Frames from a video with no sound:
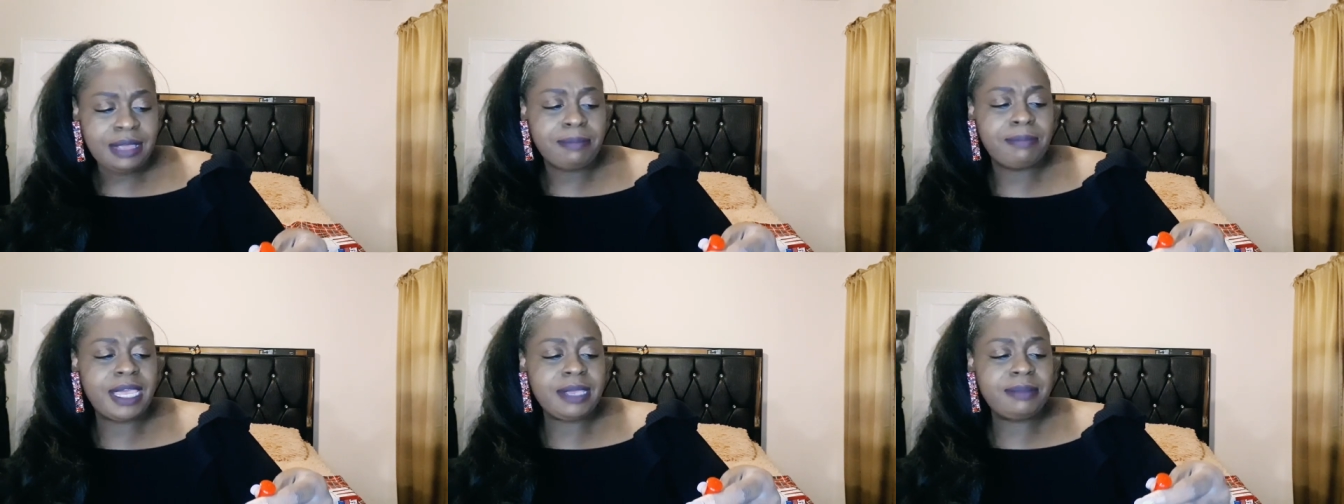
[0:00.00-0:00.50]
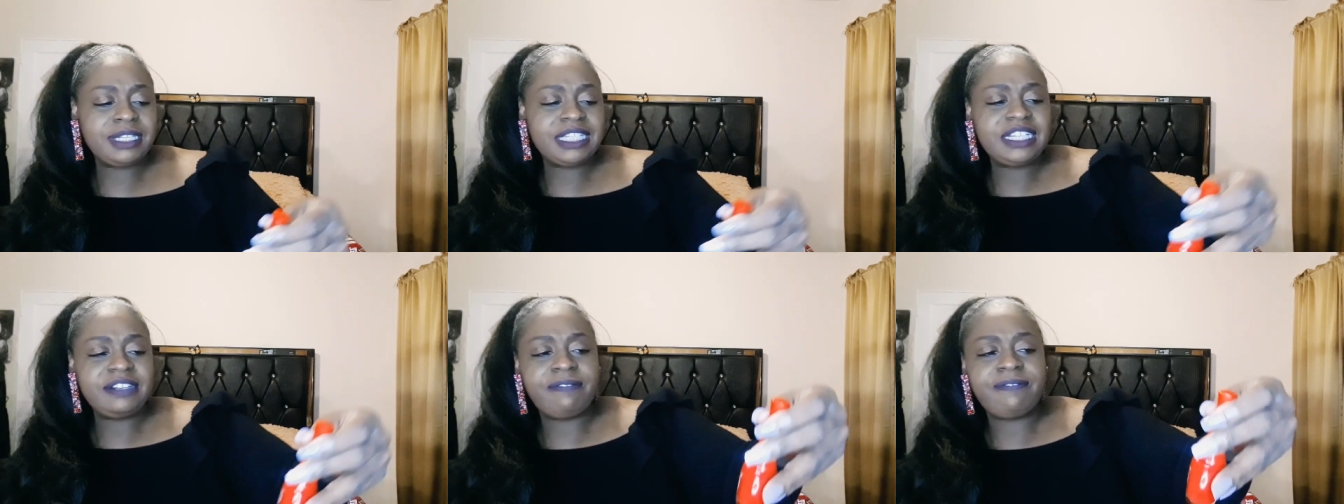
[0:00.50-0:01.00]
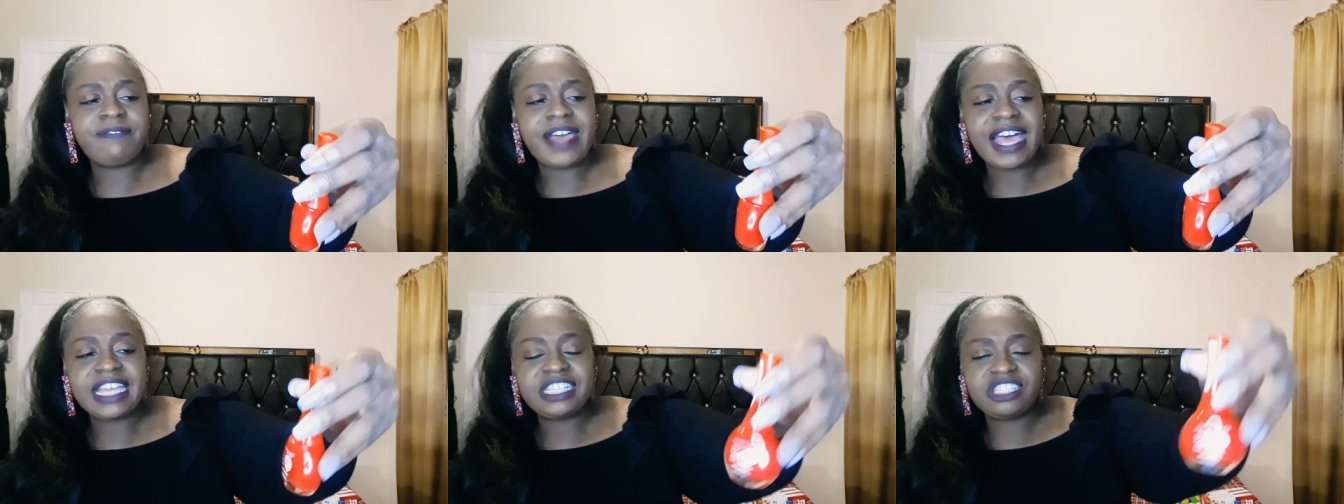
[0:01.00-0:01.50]
Maybelline
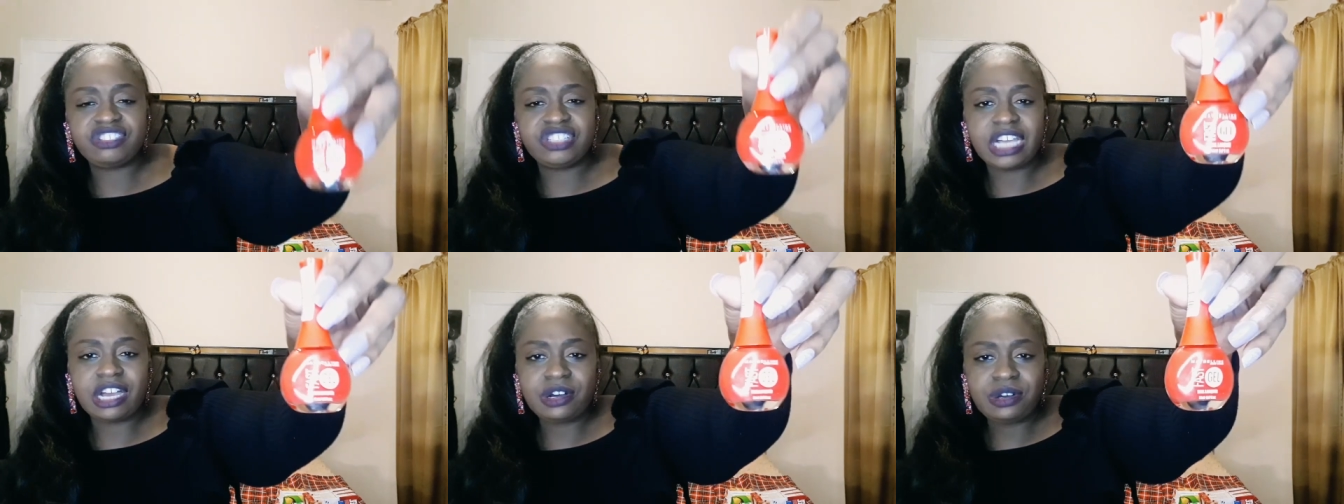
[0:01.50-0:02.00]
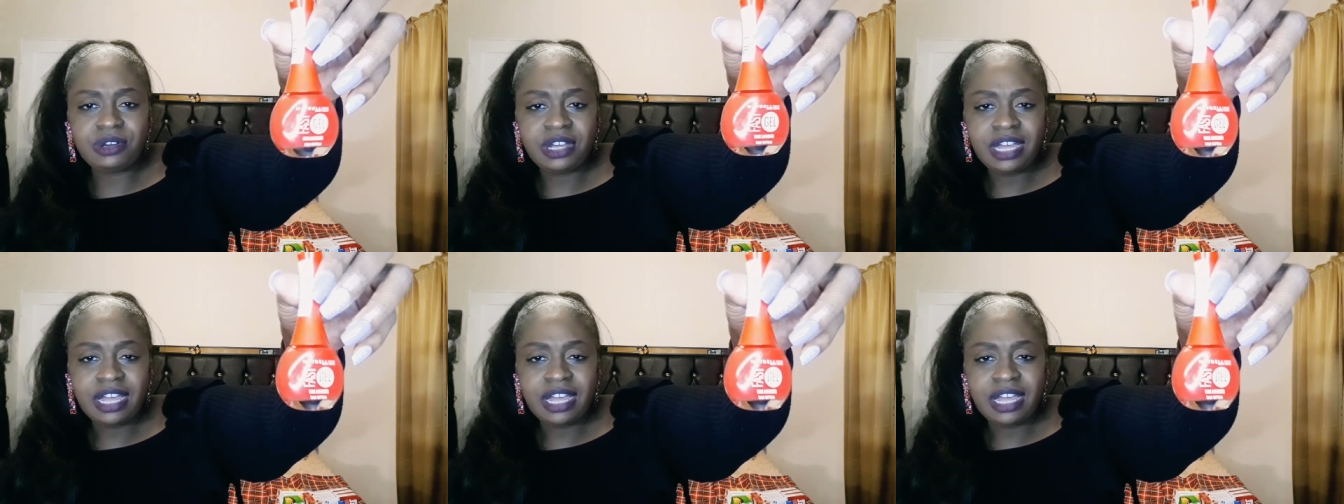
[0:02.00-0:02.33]
Fast Gel.